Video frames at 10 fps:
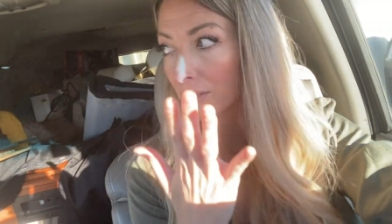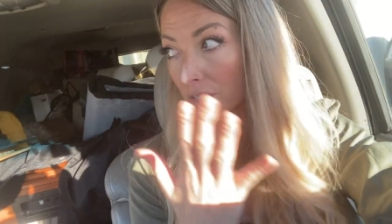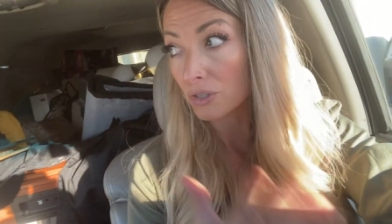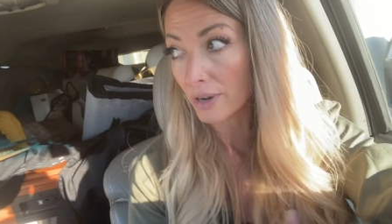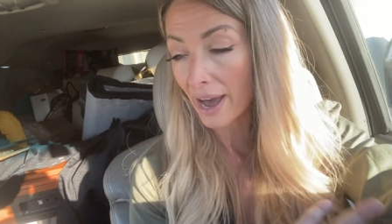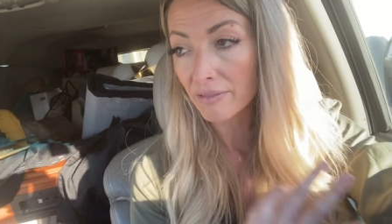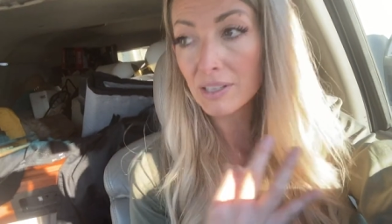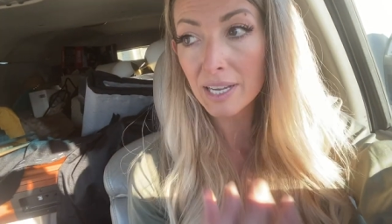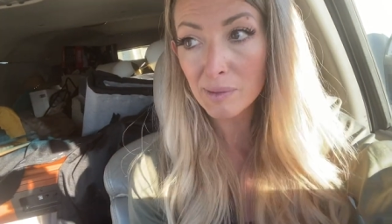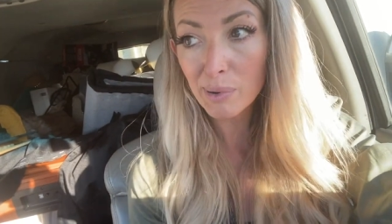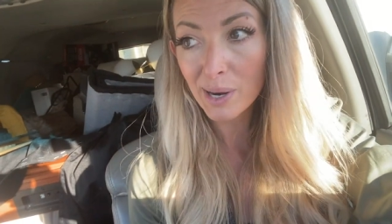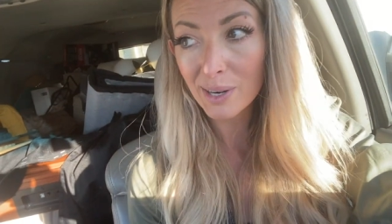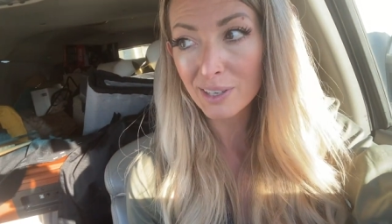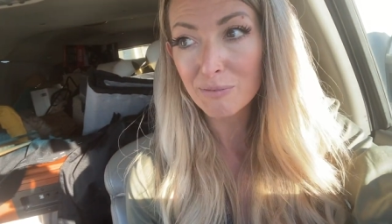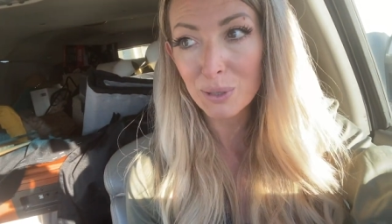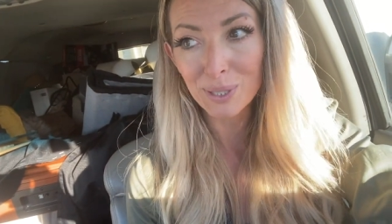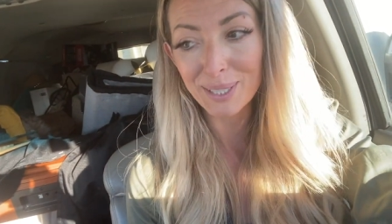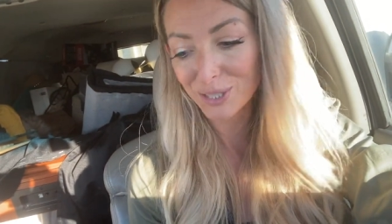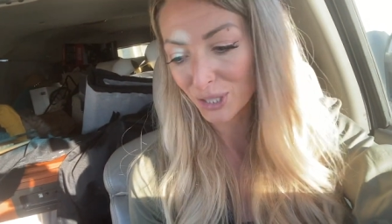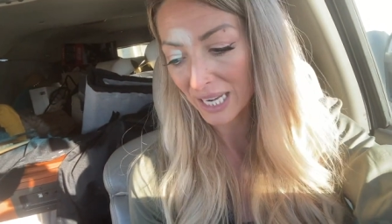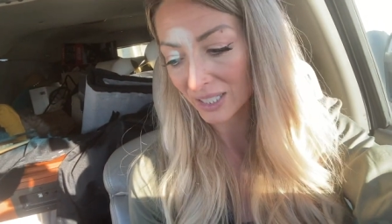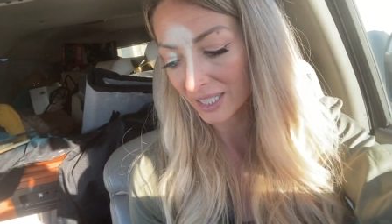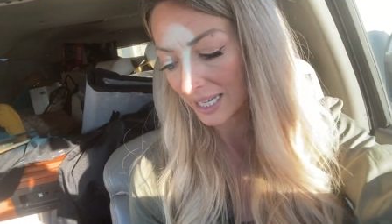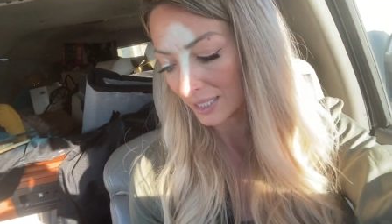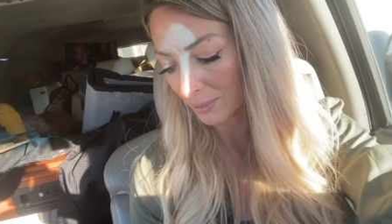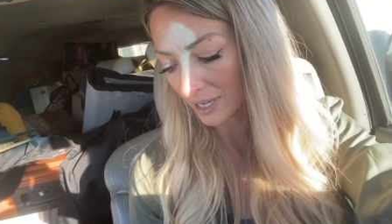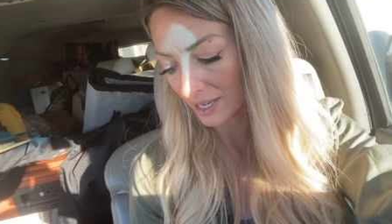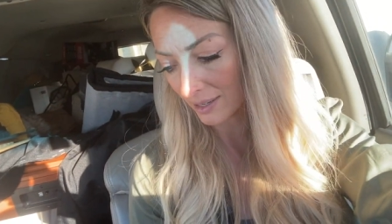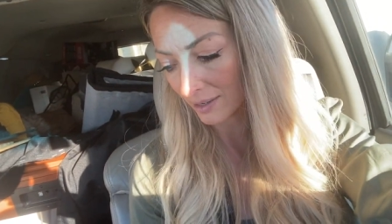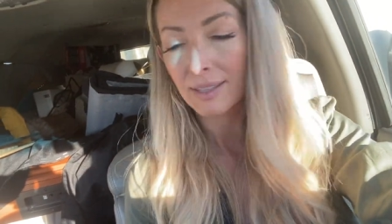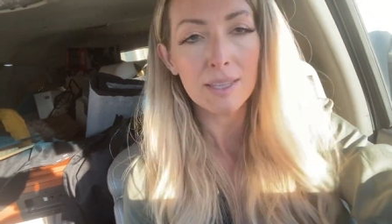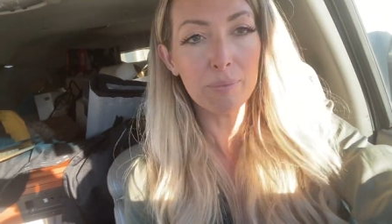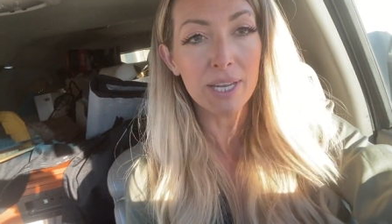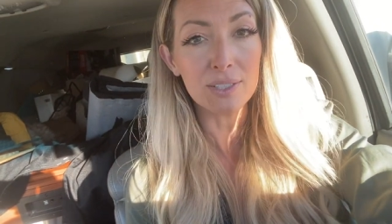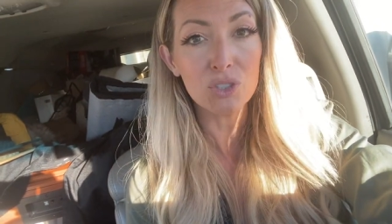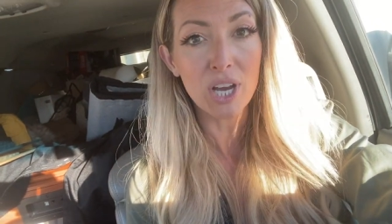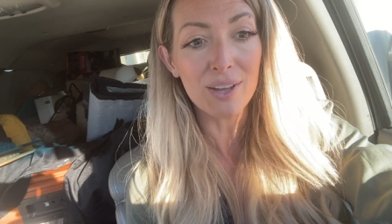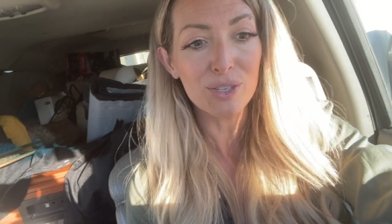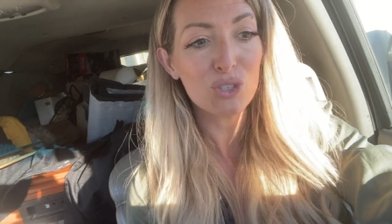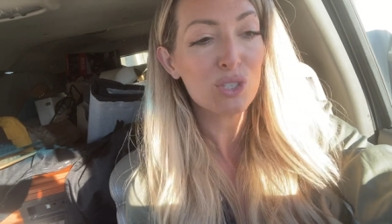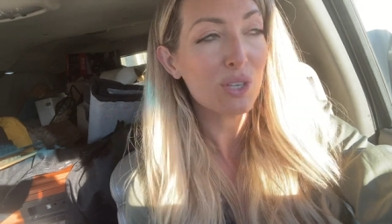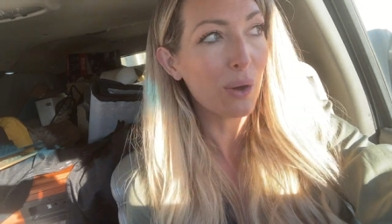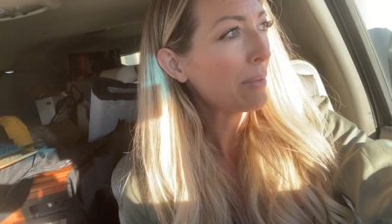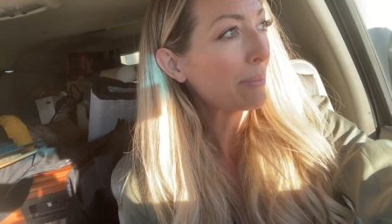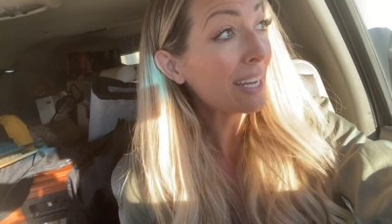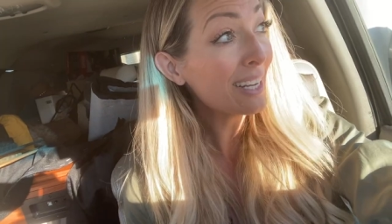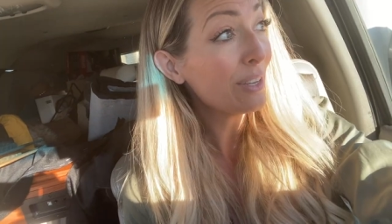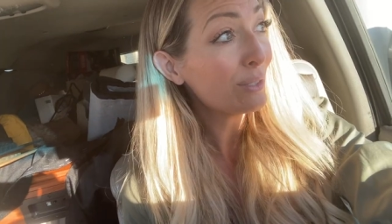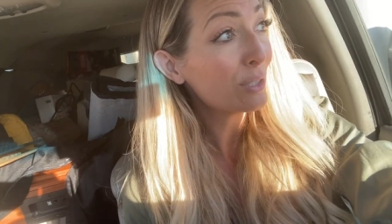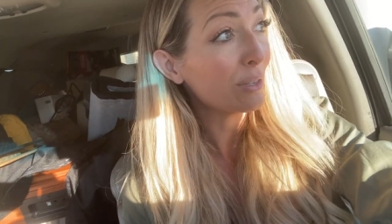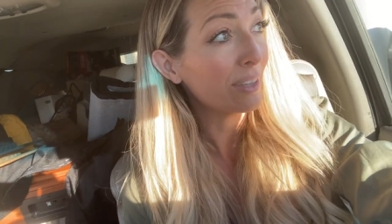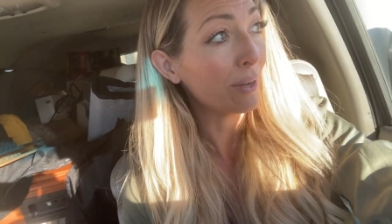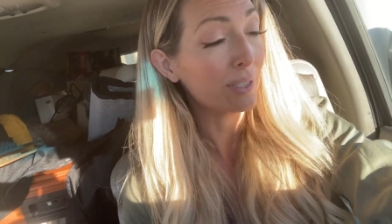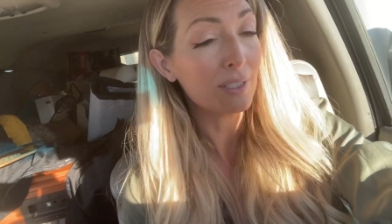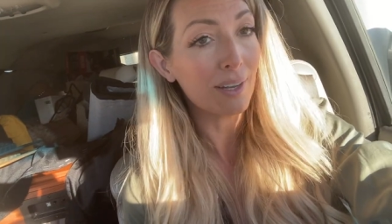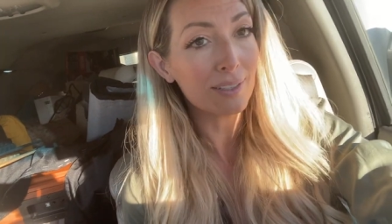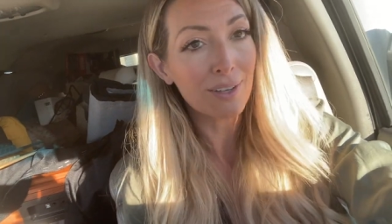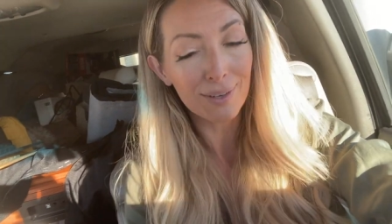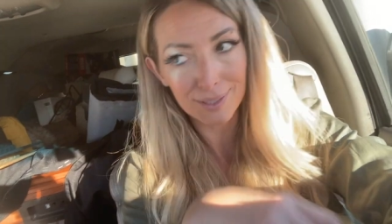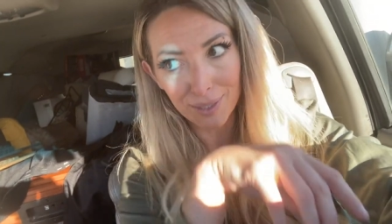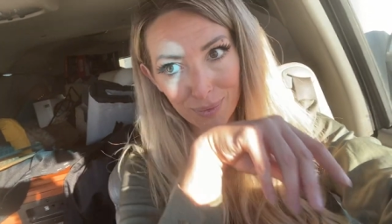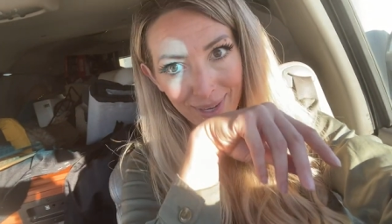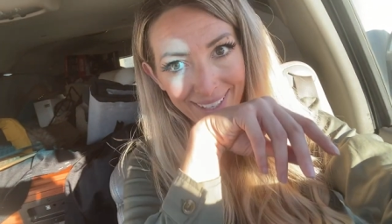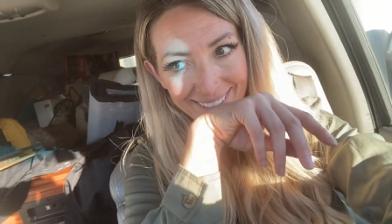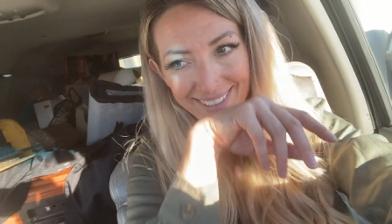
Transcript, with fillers: The traveling part of pulling a trailer has been the biggest challenge. So I'm getting used to it though. It's not as hard as it was